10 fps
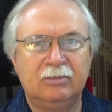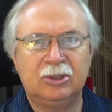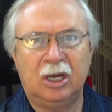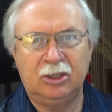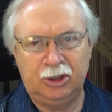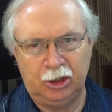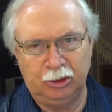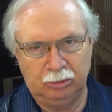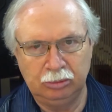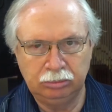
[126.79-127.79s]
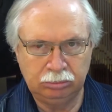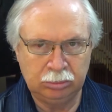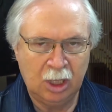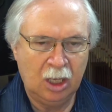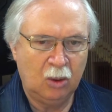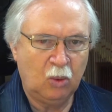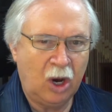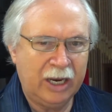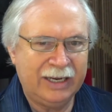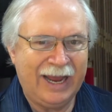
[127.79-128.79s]
comes on 2.
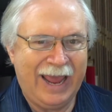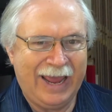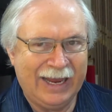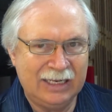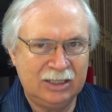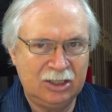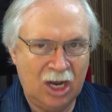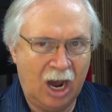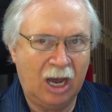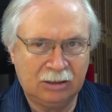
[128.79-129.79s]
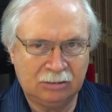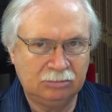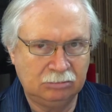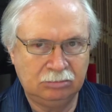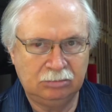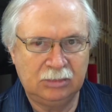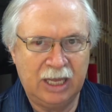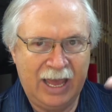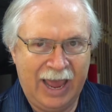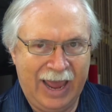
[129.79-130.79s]
1 and dot
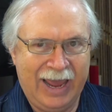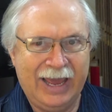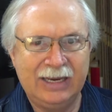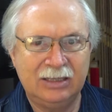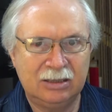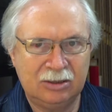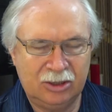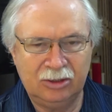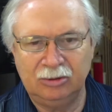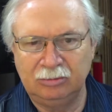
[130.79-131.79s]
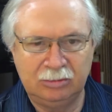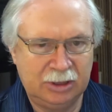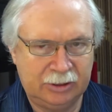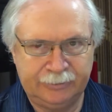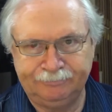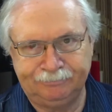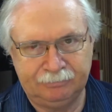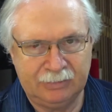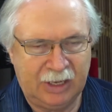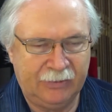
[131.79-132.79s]
and 2.
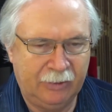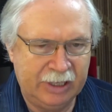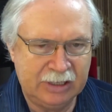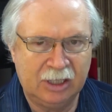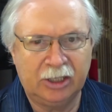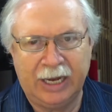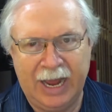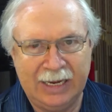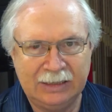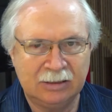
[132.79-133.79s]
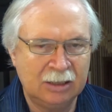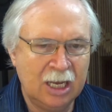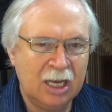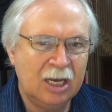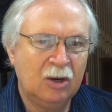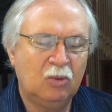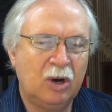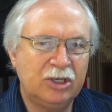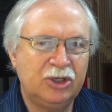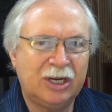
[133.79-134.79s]
That's different ways of looking at it.
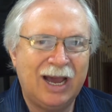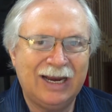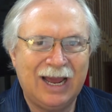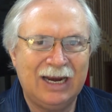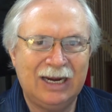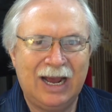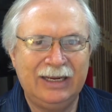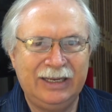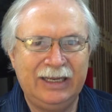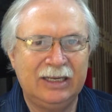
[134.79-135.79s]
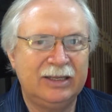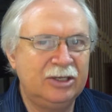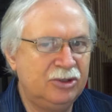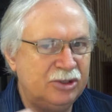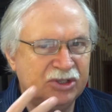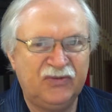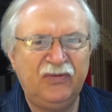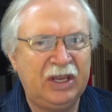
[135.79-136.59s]
Once you kind of got an idea, then you just